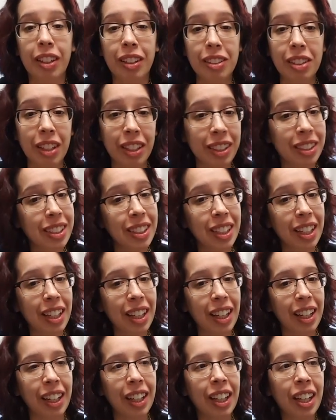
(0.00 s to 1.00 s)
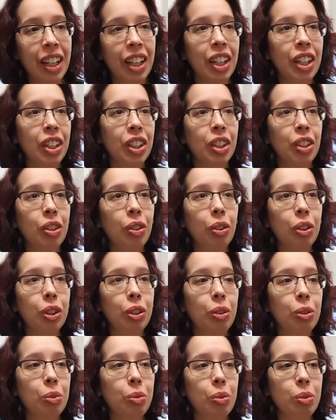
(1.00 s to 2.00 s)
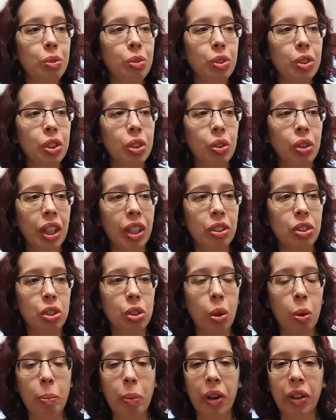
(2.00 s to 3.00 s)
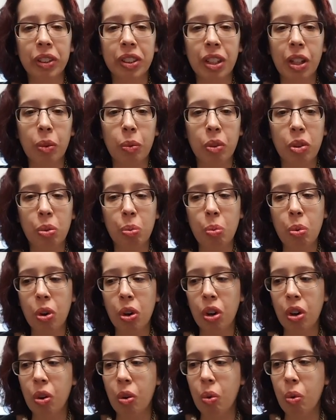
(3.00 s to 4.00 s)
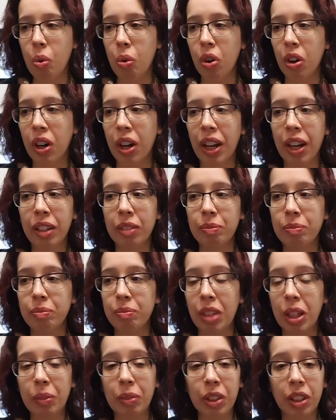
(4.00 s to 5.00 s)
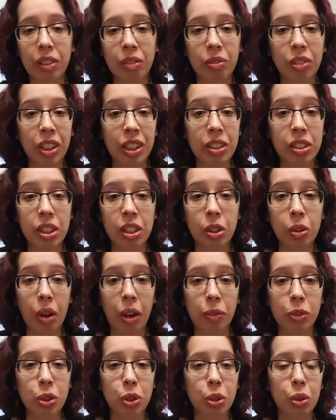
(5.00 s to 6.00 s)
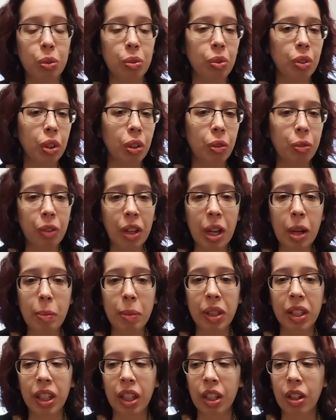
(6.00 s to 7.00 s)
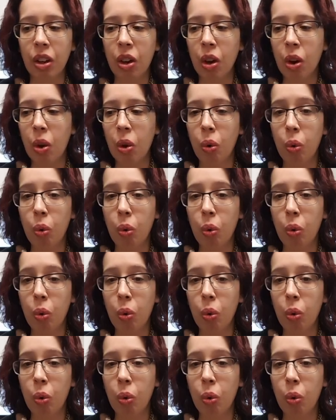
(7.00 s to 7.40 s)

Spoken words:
like today, you get so bogged down with work, or maybe things that you have to do for your family,